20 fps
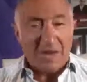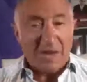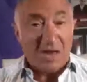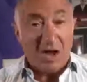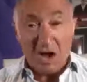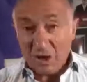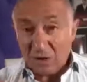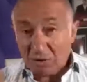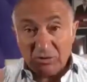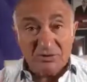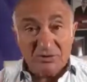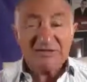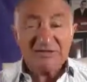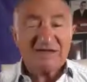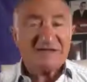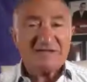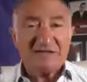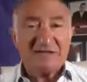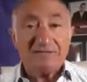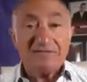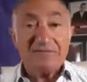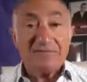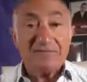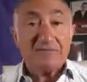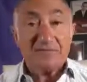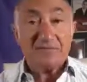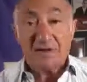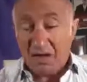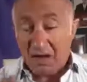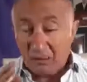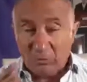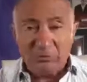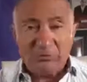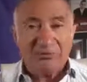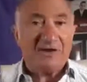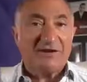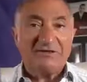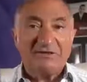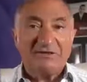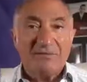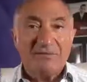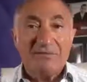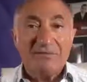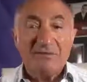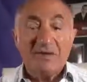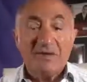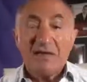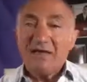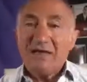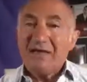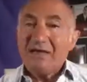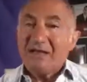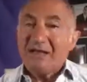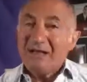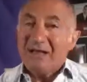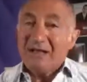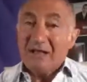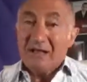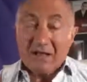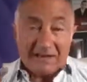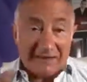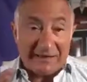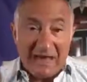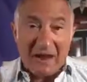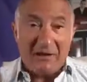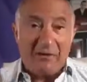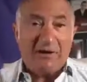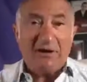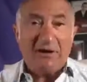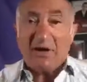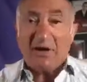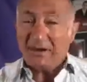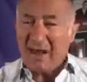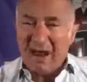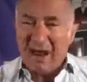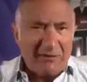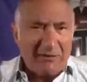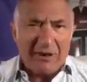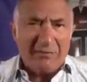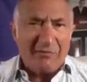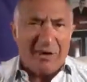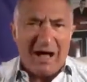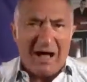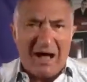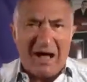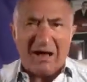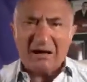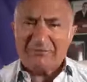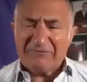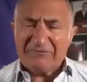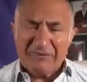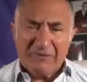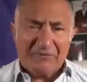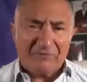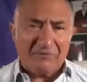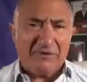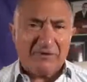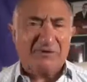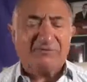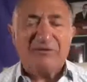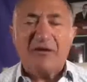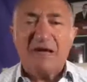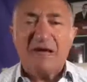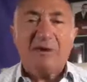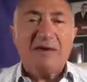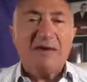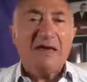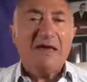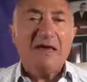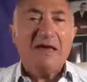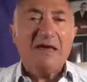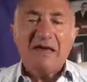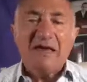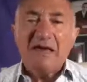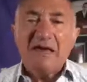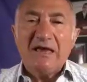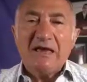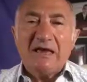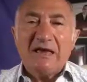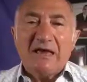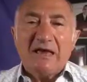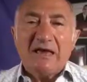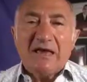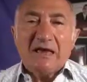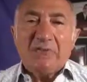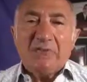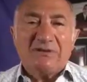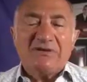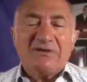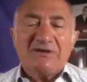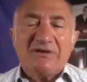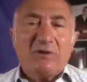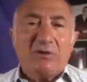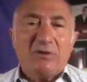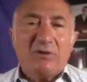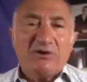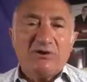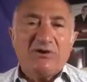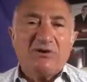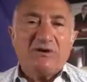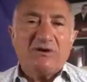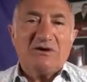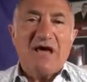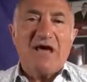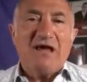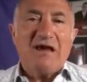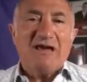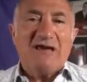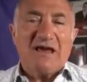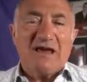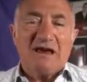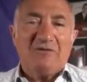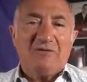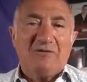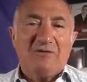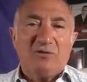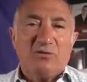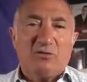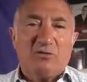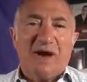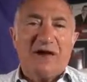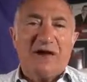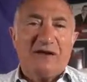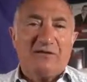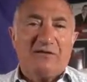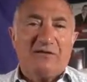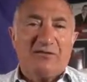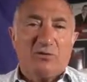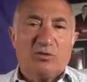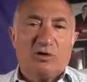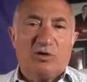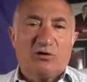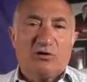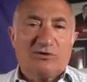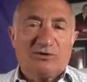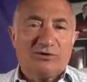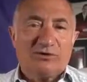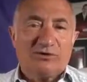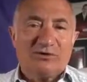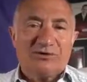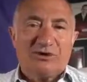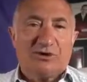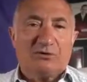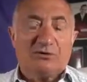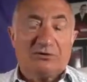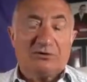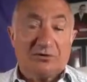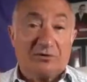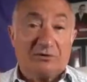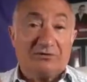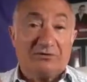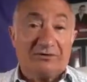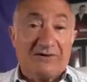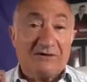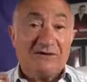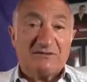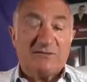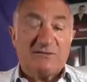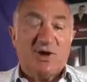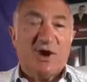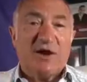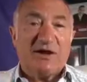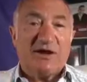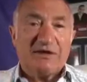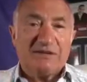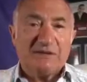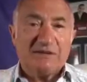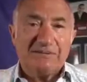I could say something. I will say something. I carried it in my heart. I felt for his family. But you know what? You can't carry the weight of the world on your shoulders. It'll affect your mind.